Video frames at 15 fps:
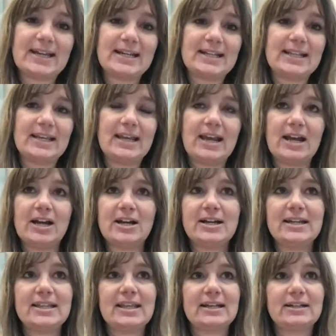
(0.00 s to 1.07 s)
And the
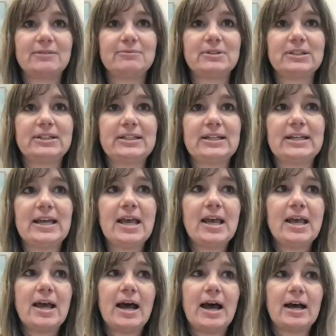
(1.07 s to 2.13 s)
area that I really
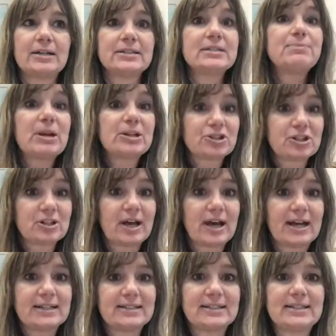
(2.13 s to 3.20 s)

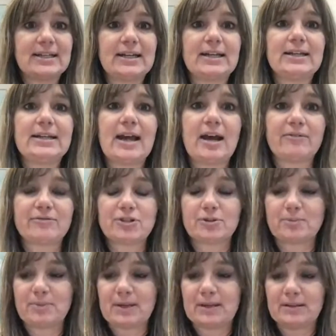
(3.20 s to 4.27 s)
specialized in
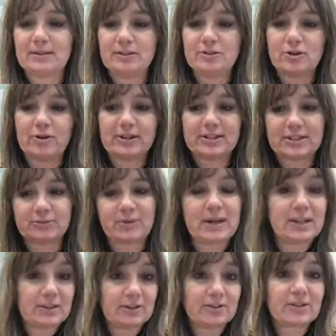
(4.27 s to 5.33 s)
after, as a
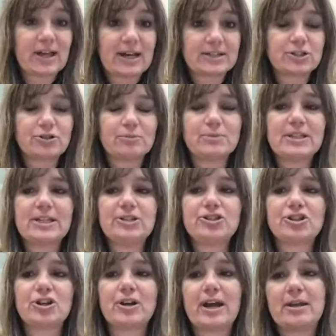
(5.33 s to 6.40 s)
regular classroom
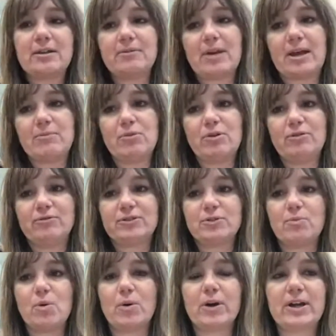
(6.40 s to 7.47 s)
teacher, I moved
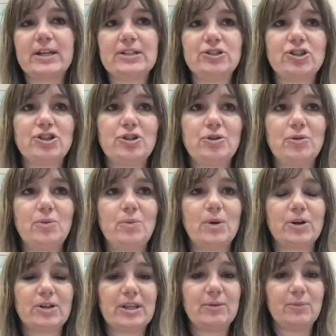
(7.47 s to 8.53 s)
more into
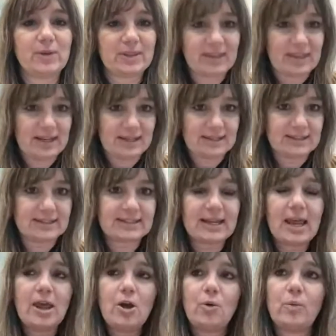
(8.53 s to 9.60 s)
working with kids
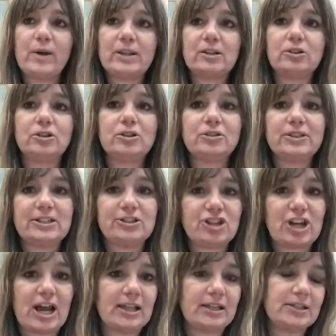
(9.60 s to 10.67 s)
with learning
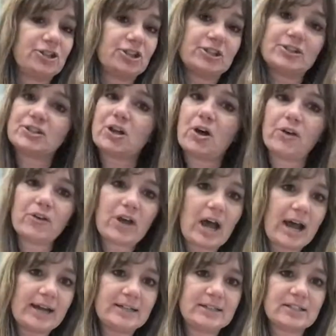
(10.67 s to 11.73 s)
challenges, all
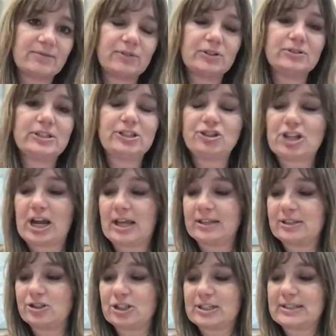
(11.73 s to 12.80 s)
kinds of learning
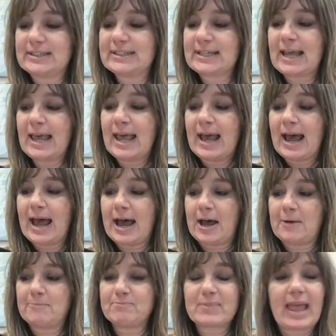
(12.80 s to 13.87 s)
challenges,
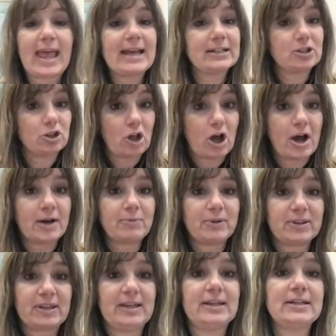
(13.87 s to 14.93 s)
and a lot
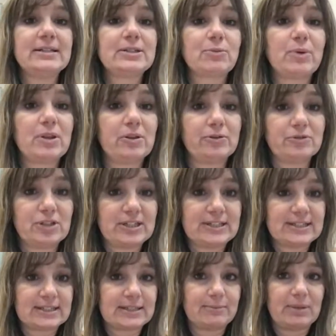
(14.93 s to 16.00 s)
with kids with learning
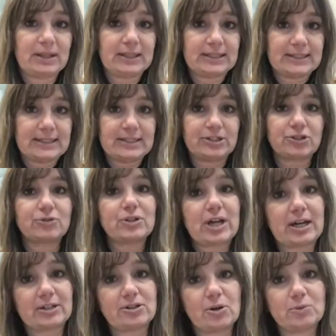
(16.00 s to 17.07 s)
disabilities or
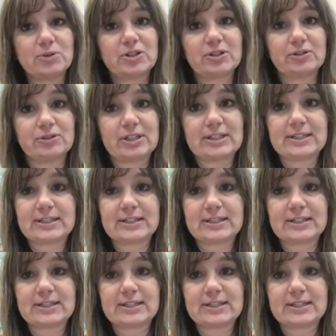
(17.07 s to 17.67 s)
diagnosed learning